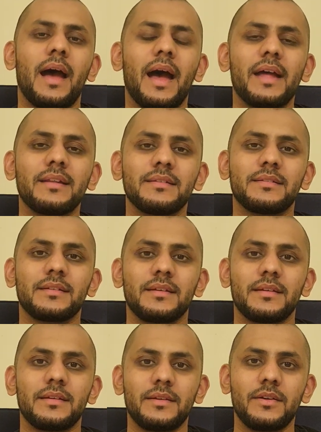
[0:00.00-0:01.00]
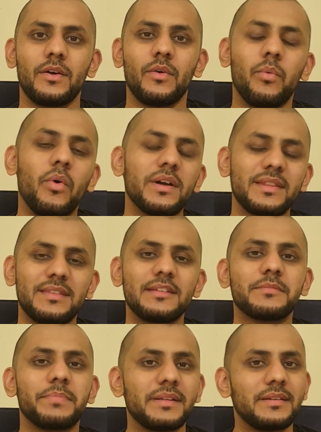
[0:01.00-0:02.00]
And what
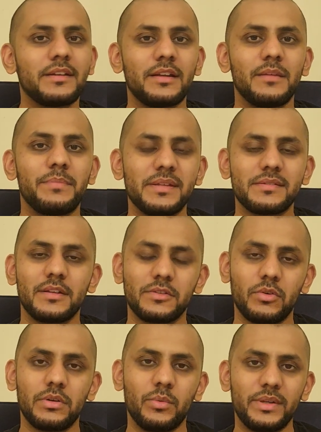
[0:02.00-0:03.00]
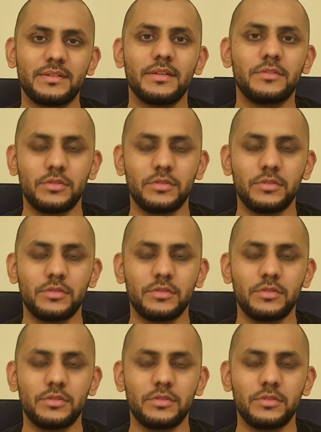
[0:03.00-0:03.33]
this particular business owner wanted